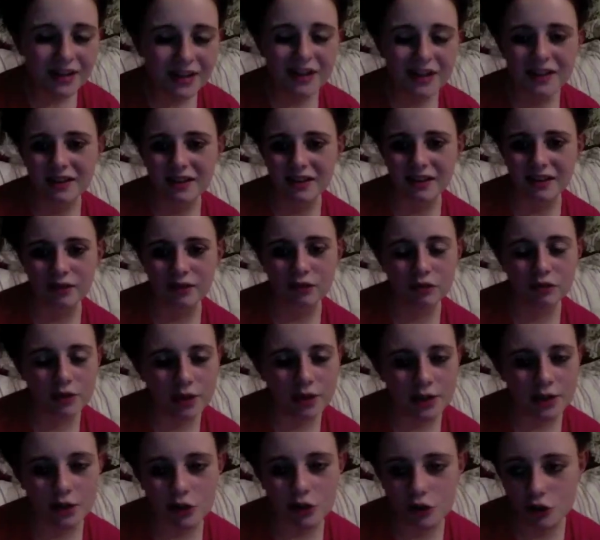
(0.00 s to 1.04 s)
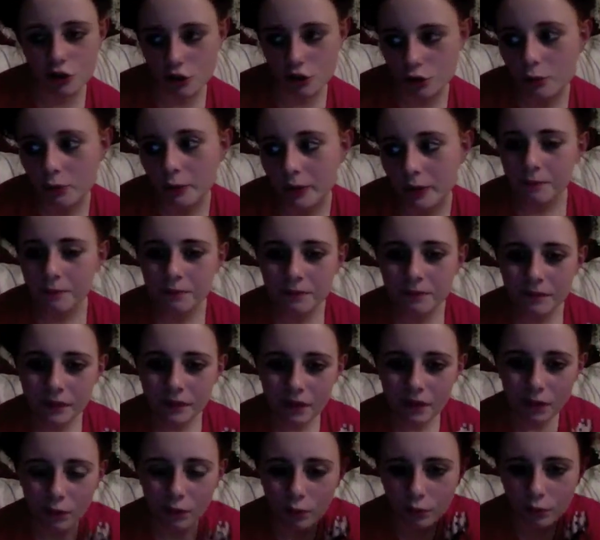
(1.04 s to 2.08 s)
That's really stupid.
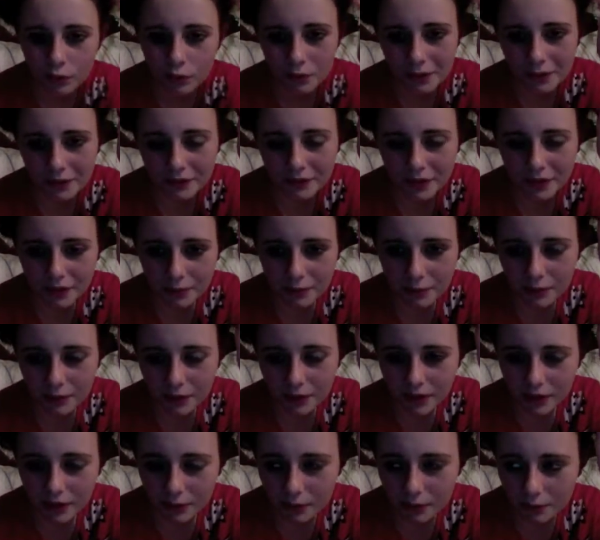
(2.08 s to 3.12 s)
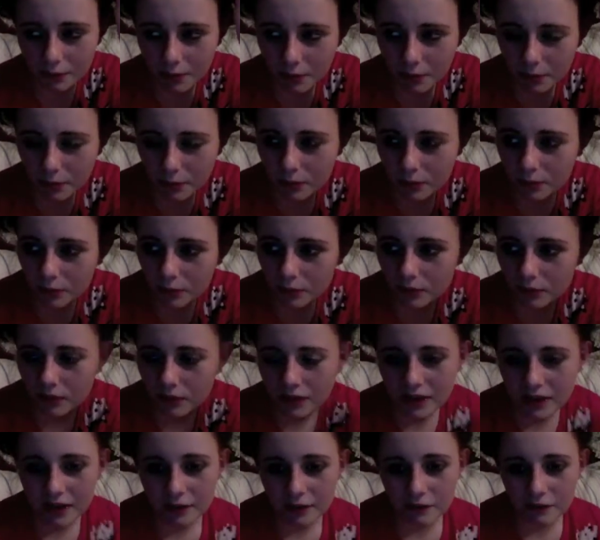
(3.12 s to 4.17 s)
Also about Facebook is when people
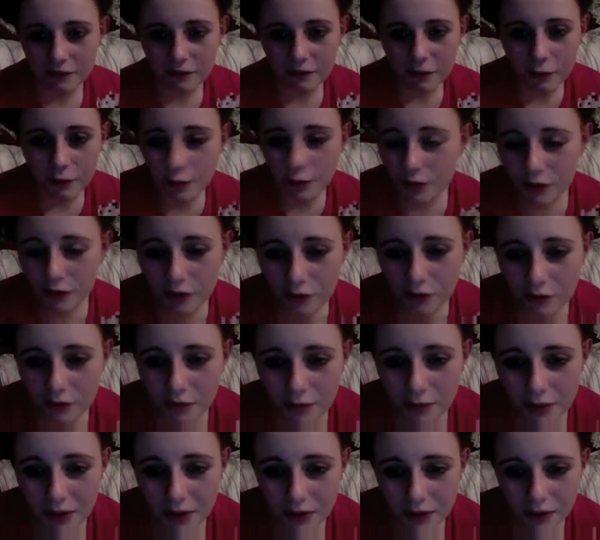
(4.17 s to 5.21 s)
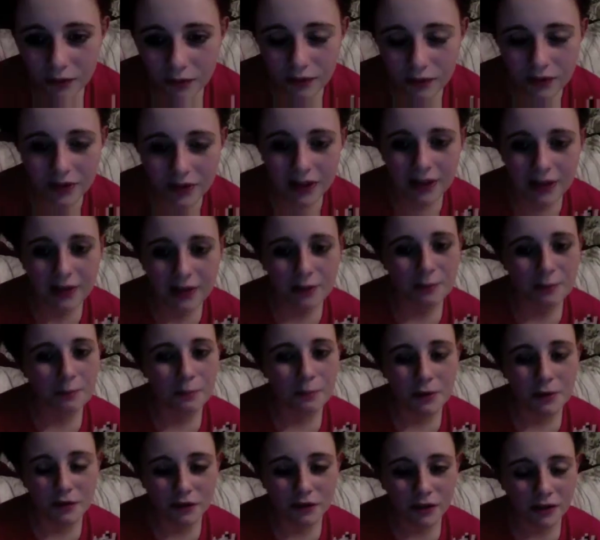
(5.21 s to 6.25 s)
take photos of themselves in the
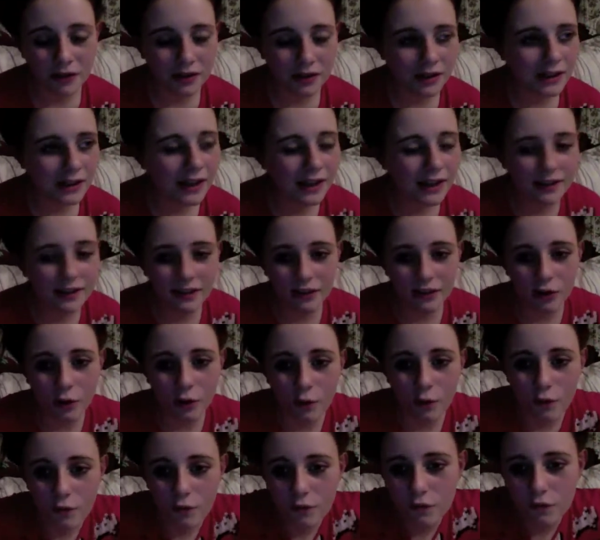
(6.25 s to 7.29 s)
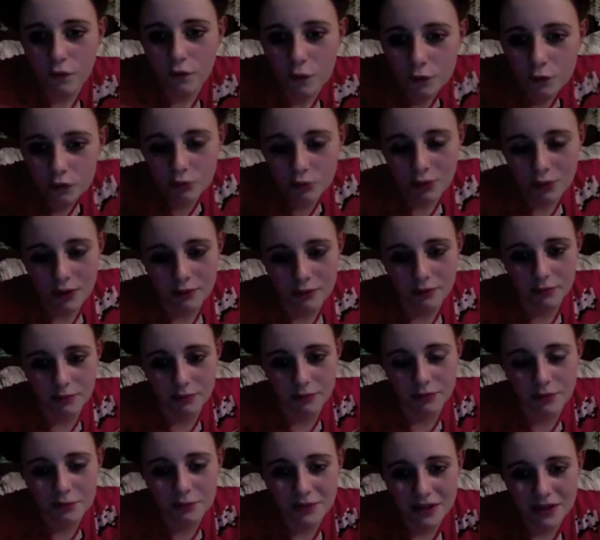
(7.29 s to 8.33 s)
mirror and it has like a whole photo album of
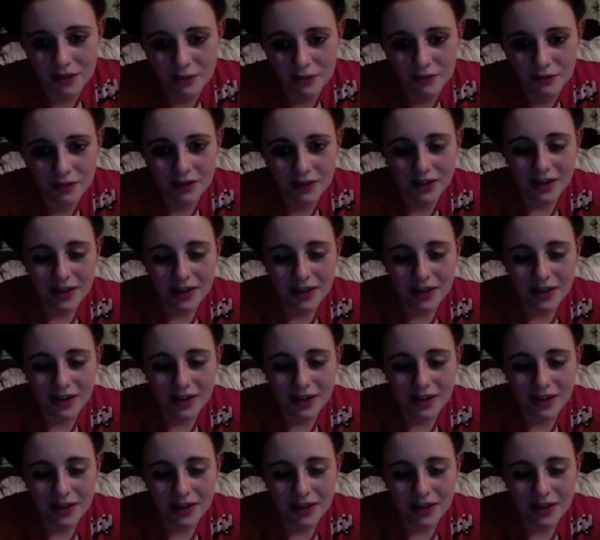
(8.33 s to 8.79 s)
themselves.